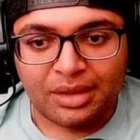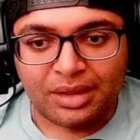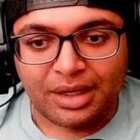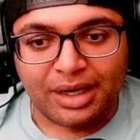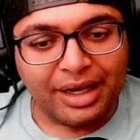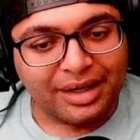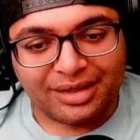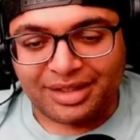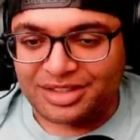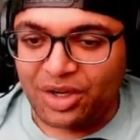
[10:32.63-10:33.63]
All right,
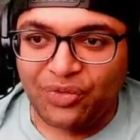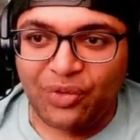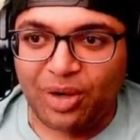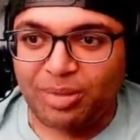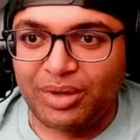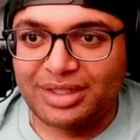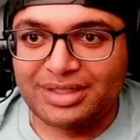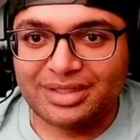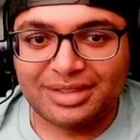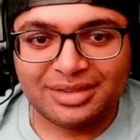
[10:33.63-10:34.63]
let's go for it,
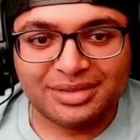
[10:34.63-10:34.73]
boys.